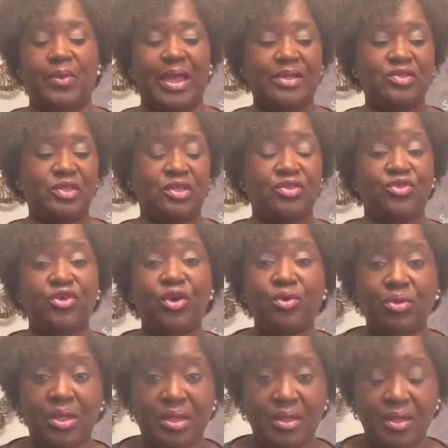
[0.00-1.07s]
I said, a
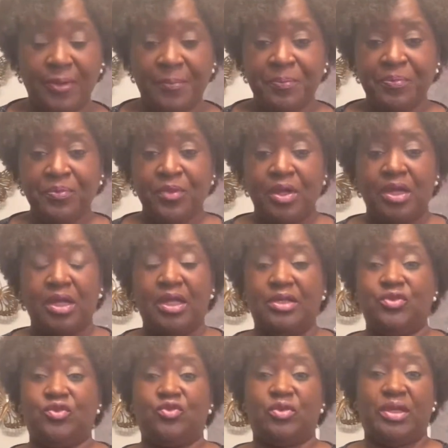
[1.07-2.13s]
turkey
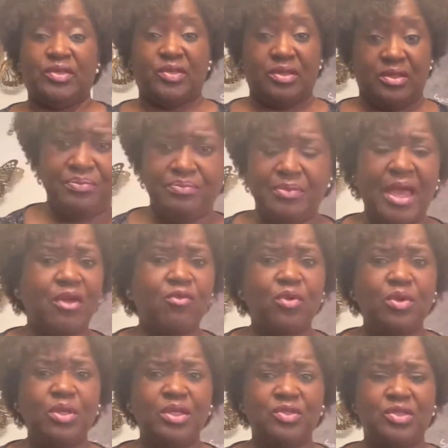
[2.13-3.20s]
and dressing,
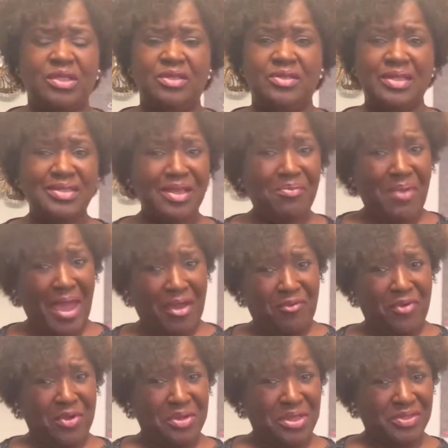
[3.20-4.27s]
macaroni and cheese. They said,
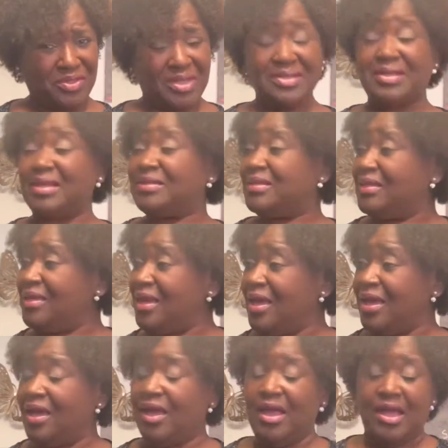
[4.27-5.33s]
macaroni and cheese? I said,
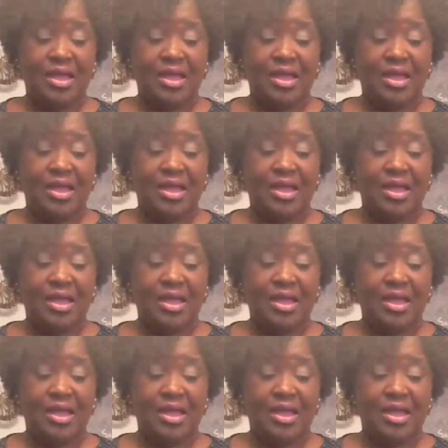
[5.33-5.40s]
yeah.